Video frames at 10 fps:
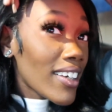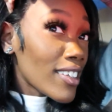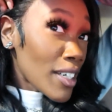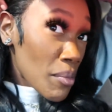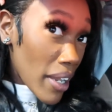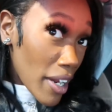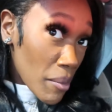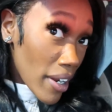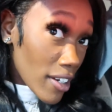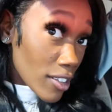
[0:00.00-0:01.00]
Look at my hair.
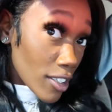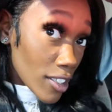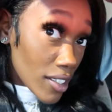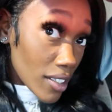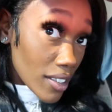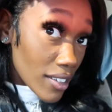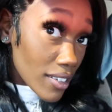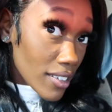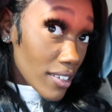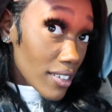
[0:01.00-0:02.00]
My hair look good.
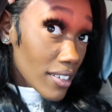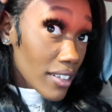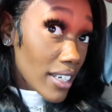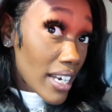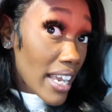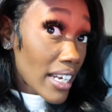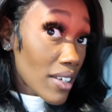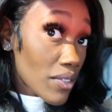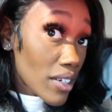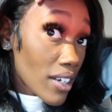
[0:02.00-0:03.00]
And I ain't
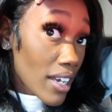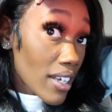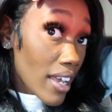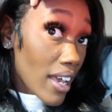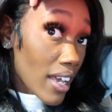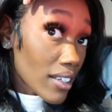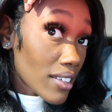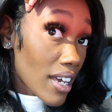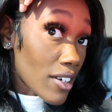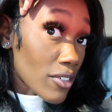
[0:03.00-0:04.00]
even, I
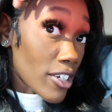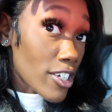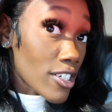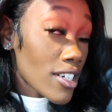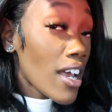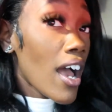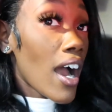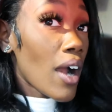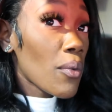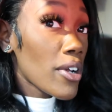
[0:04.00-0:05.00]
kind of rushed.
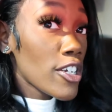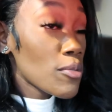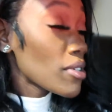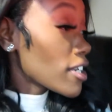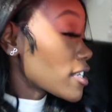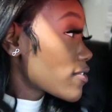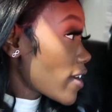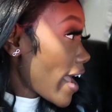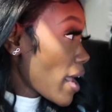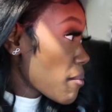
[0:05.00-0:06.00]
Yeah. I rushed because
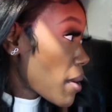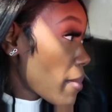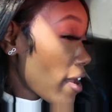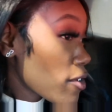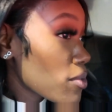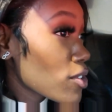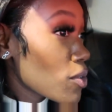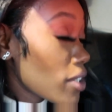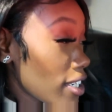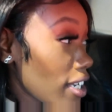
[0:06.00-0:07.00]
for A, my battery was
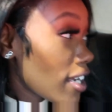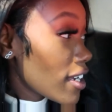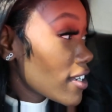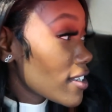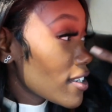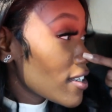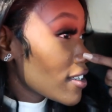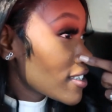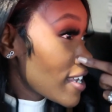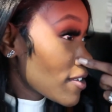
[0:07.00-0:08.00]
going dead.
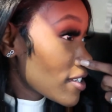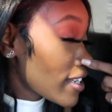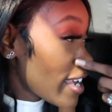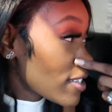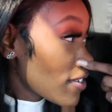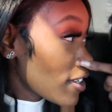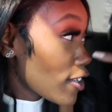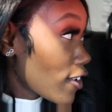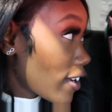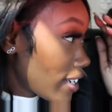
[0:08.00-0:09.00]
Because that was the last
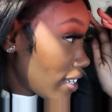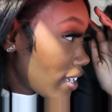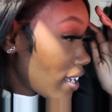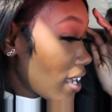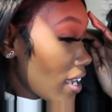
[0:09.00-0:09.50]
video I did.